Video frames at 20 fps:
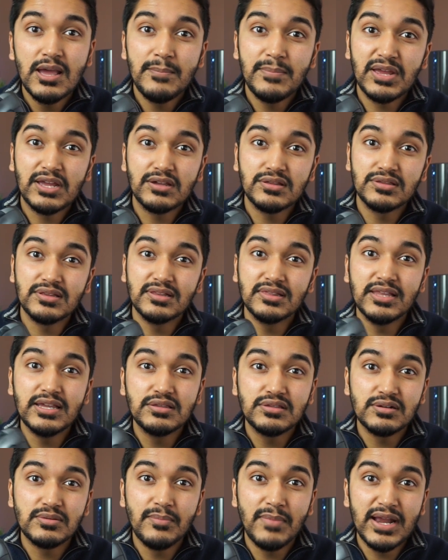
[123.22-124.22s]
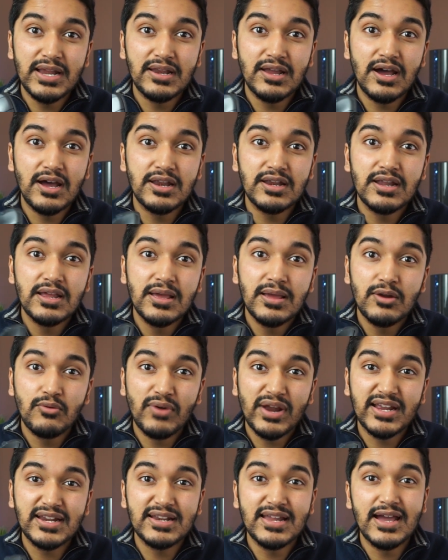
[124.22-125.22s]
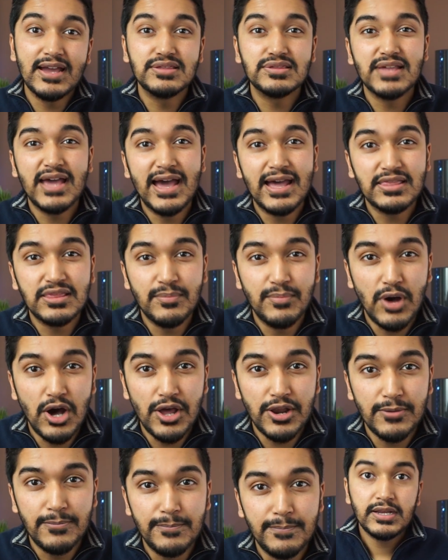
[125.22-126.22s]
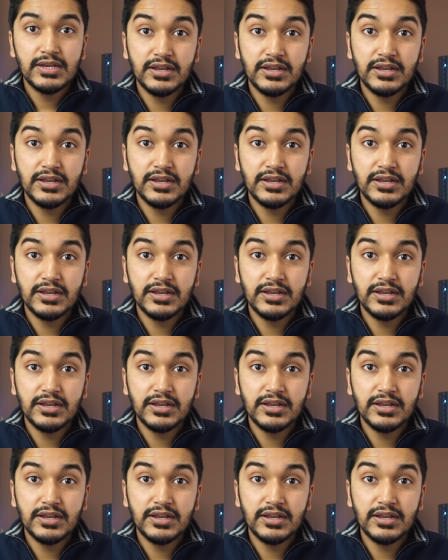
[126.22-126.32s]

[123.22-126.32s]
because the laser might not recognize at the bottom.